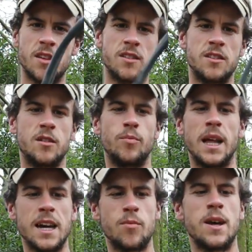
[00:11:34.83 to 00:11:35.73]
This is the
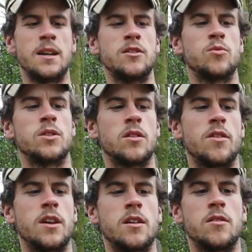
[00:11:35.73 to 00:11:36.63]
black bands, which I
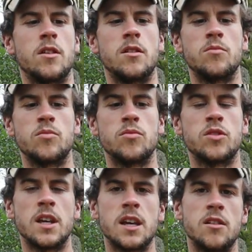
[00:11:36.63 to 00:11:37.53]
think are the
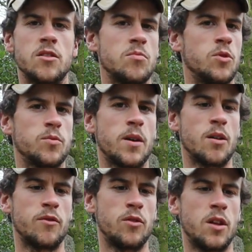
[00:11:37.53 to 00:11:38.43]
second most
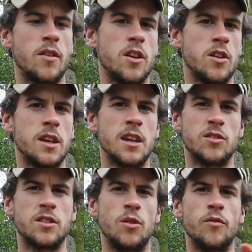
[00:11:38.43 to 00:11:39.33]
powerful. I think you can get
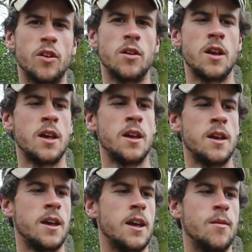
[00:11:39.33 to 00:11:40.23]
silver
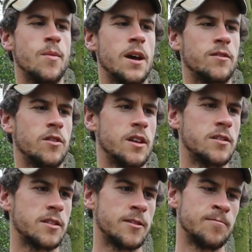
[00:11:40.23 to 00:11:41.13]
after
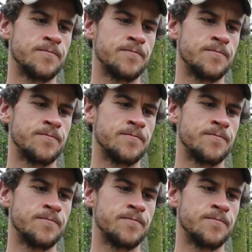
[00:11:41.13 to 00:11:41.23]
this.